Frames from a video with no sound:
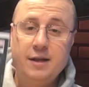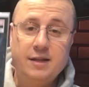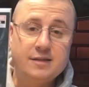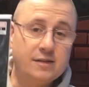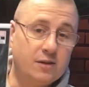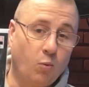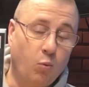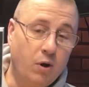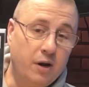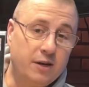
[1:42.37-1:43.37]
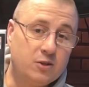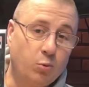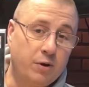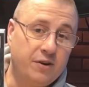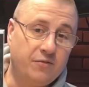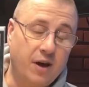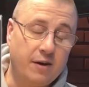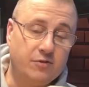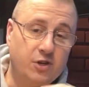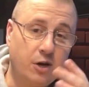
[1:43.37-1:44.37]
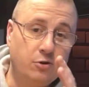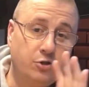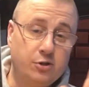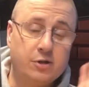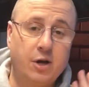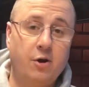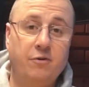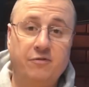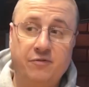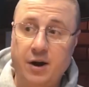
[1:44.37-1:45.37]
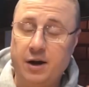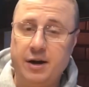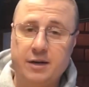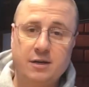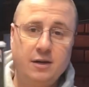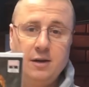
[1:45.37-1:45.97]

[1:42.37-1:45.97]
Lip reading: This is a 1 in 25 Joe Jusko variant.